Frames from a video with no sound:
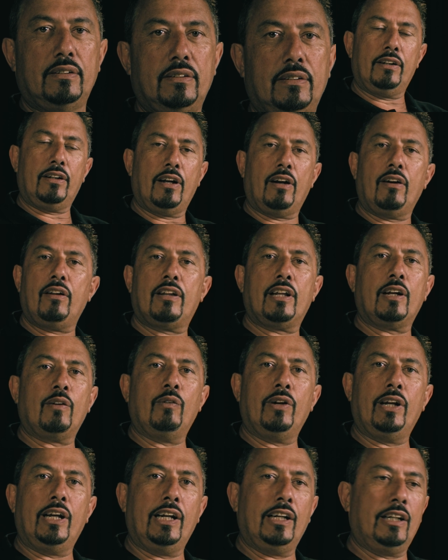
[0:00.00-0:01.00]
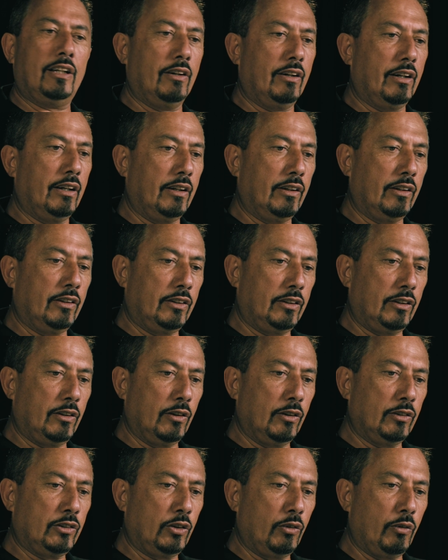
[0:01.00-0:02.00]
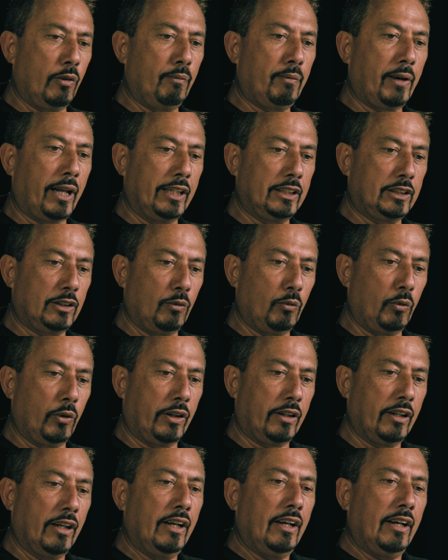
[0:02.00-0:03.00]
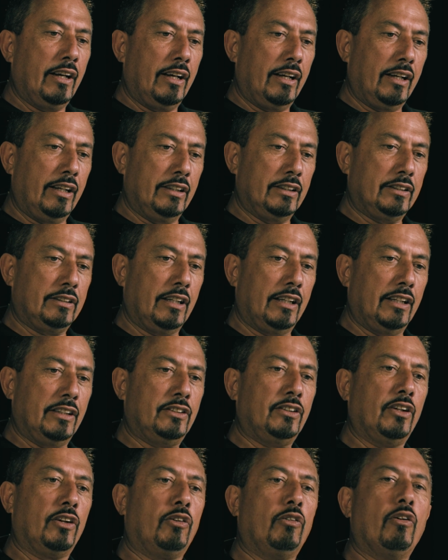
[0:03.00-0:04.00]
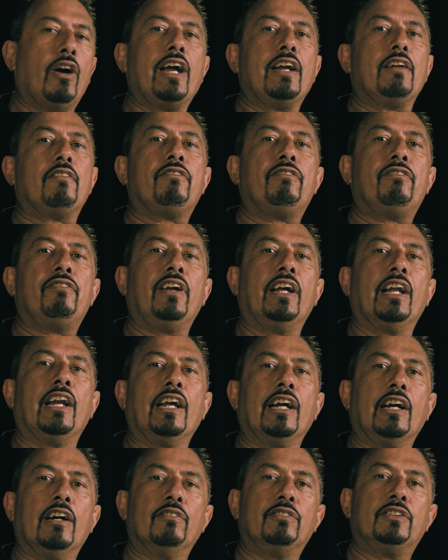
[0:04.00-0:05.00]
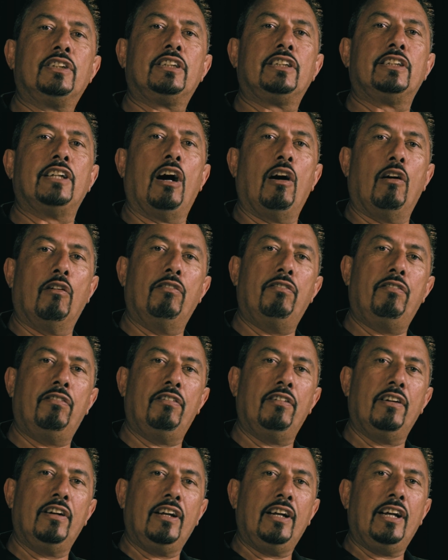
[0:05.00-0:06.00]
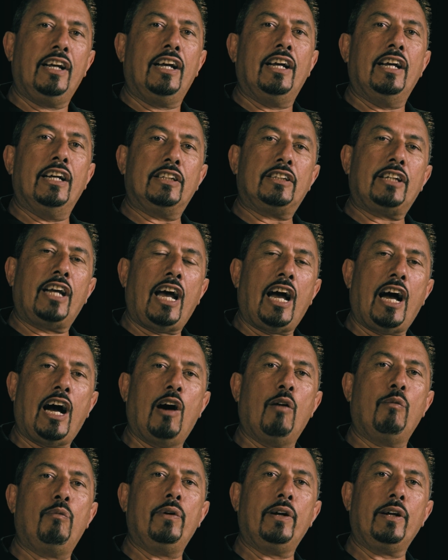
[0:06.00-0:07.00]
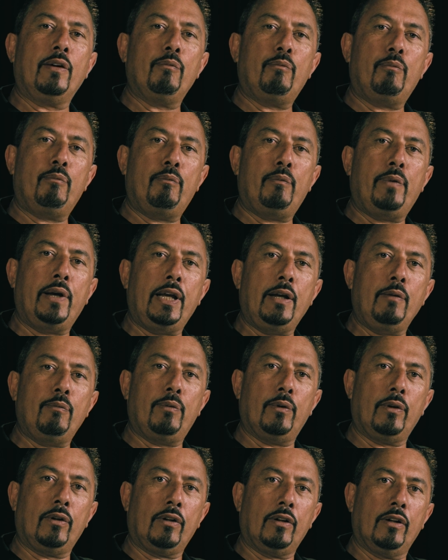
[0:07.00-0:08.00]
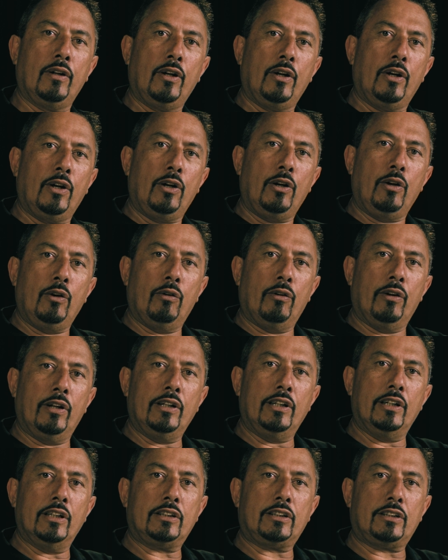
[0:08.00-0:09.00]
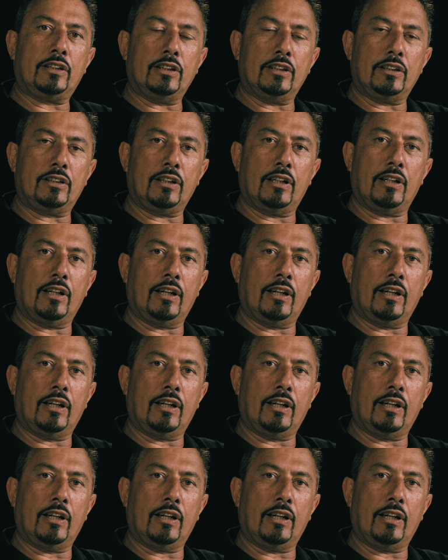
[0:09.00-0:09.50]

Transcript: The only thing we need to replace it with is a great feeling of self. It's helping people who are in this